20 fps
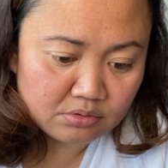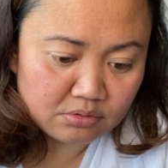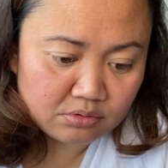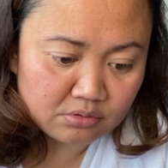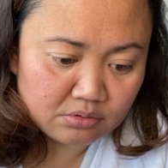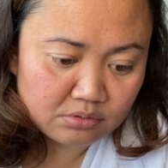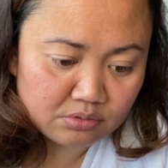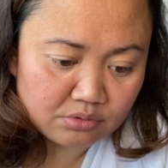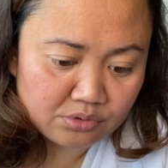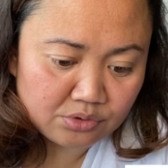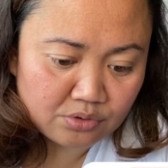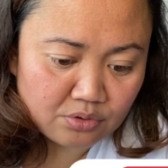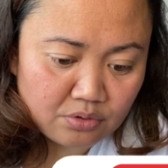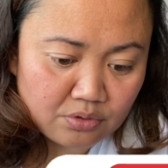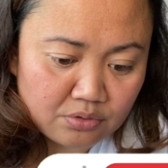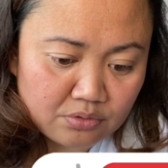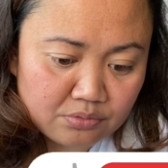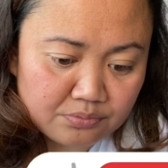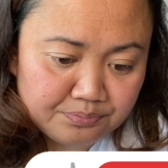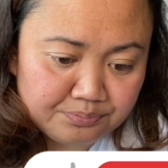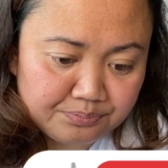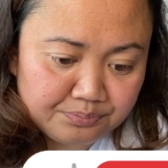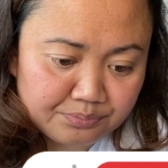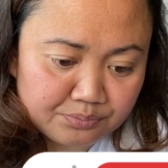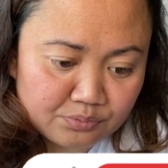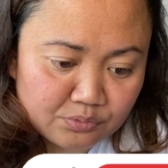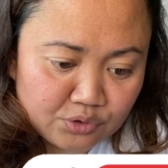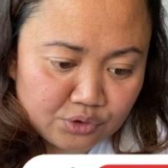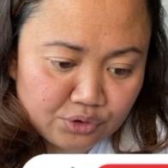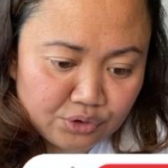so
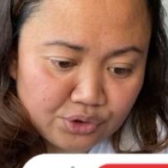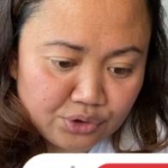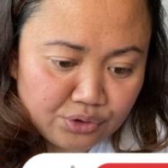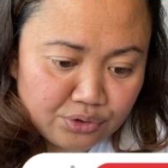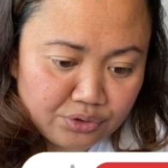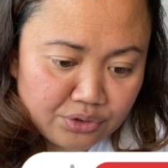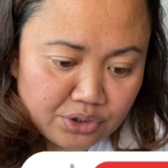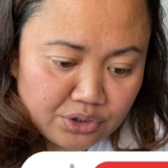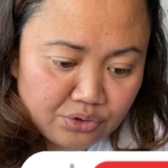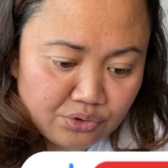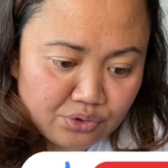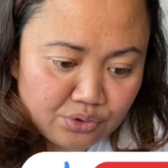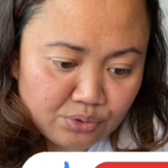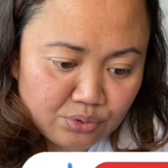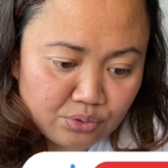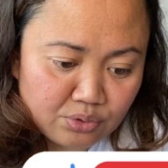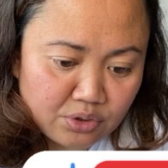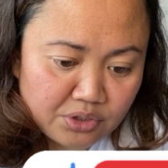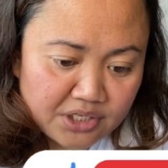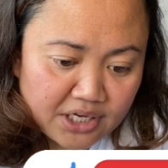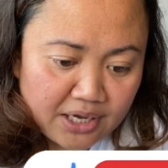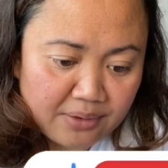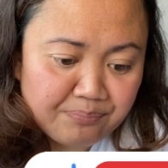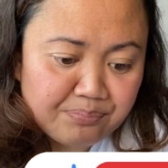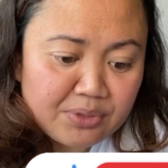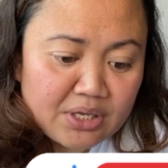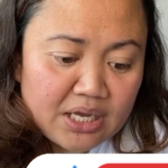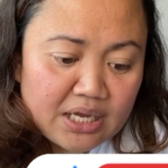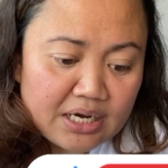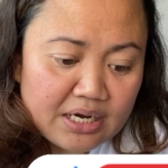you don't need to. Okay,
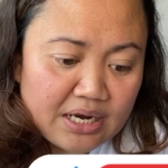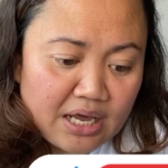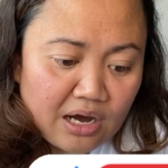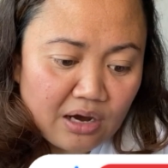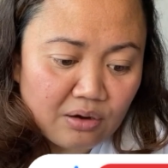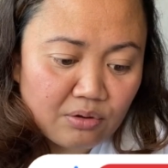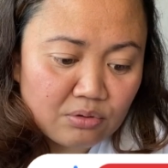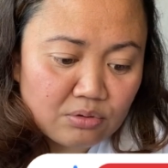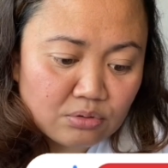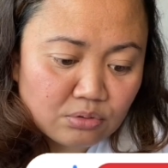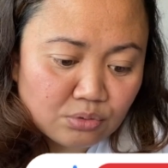now